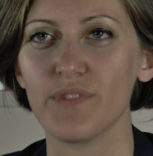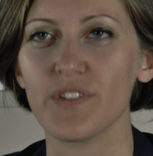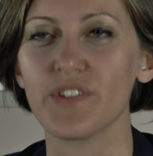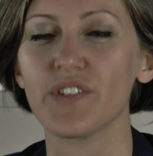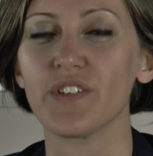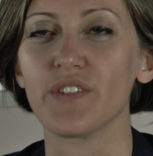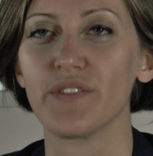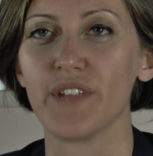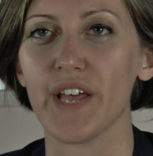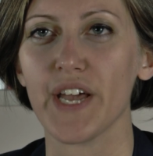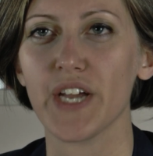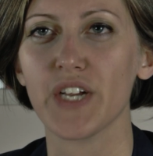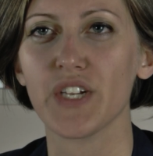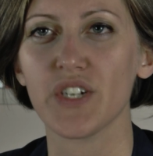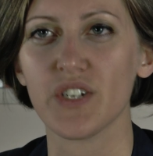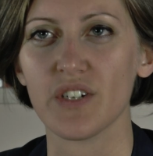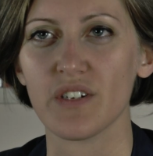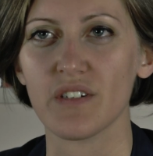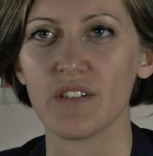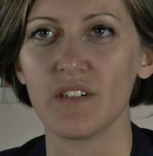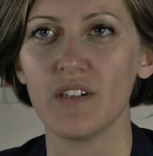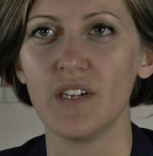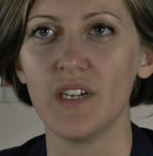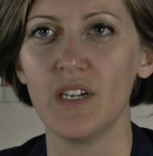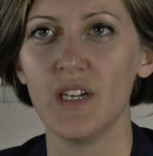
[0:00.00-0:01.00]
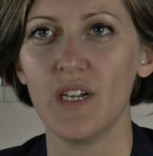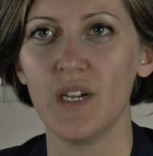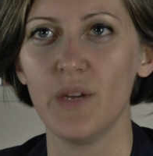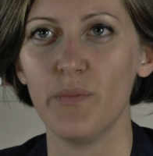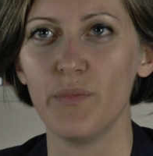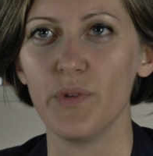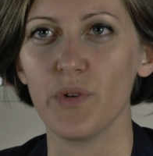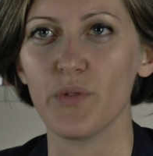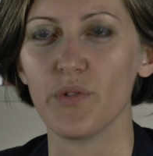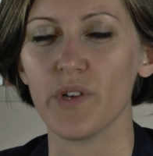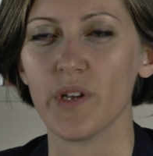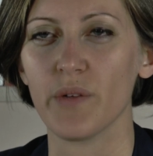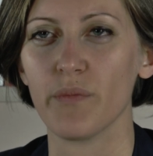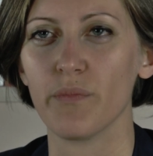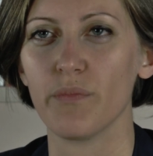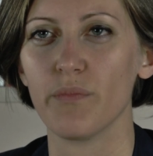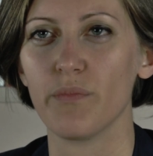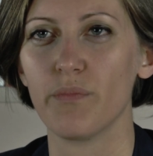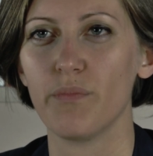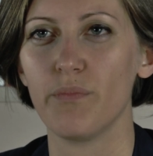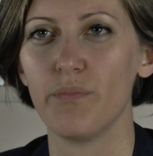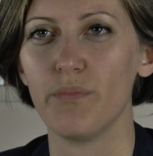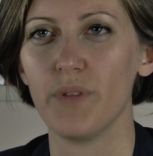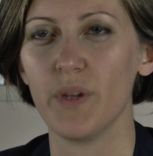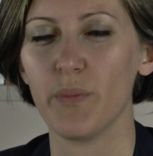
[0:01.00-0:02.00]
disconnection between
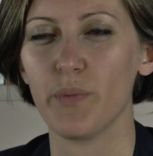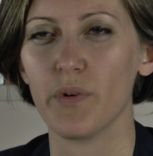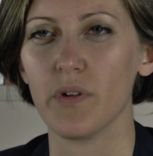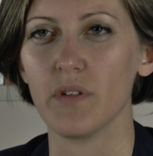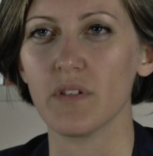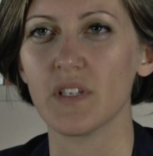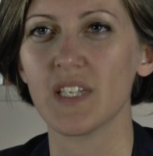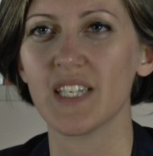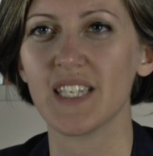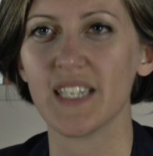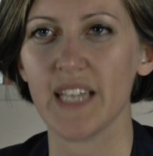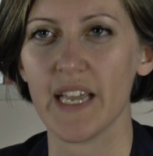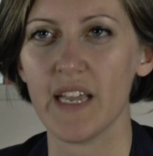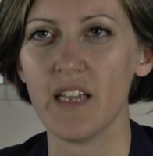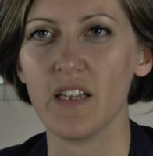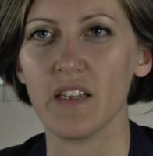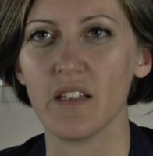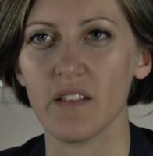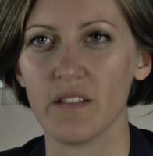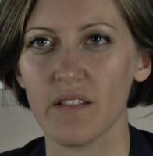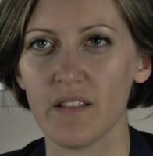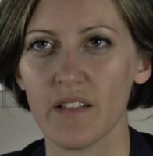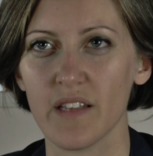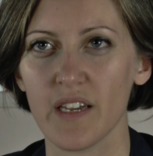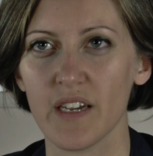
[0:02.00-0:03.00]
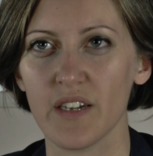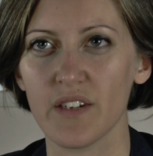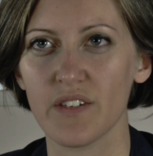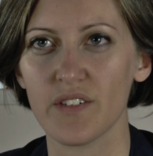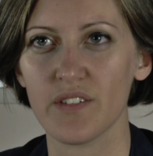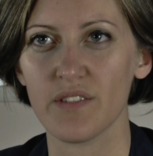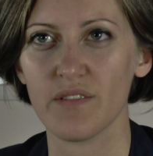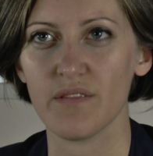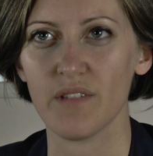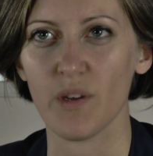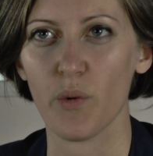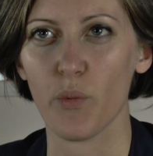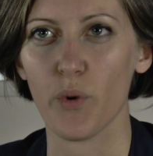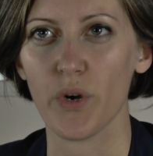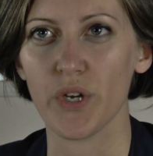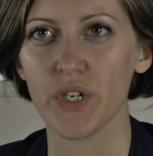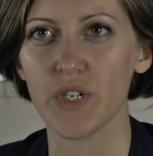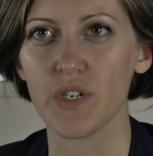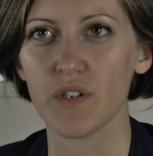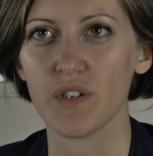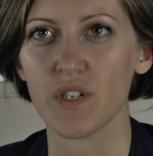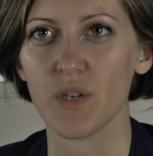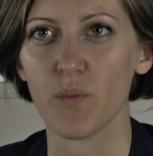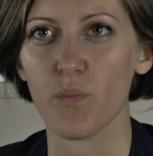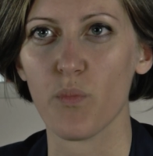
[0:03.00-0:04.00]
people saying that they want
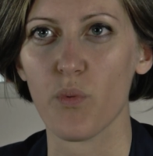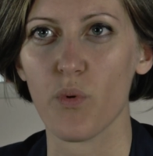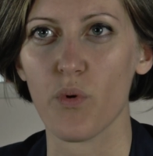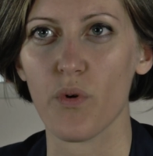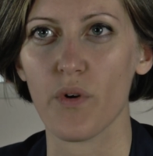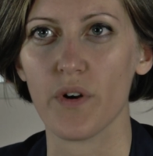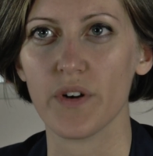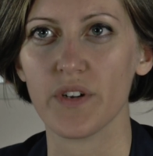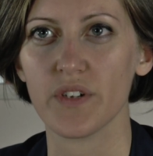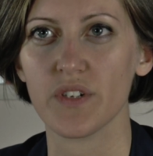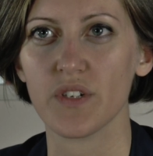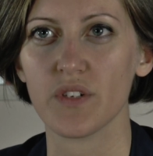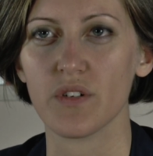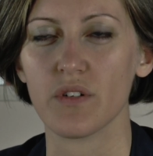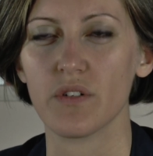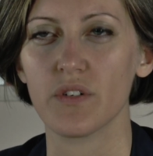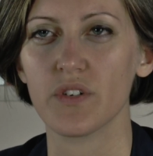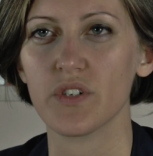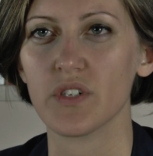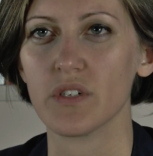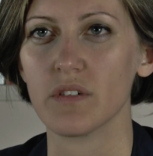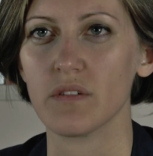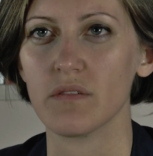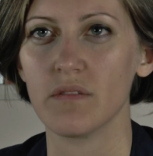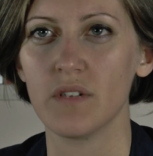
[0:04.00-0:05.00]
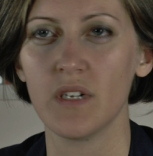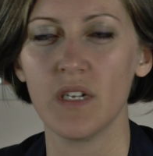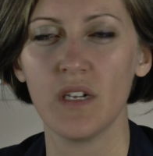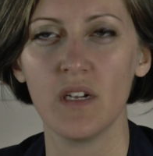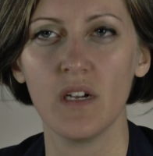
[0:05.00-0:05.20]
to support a certain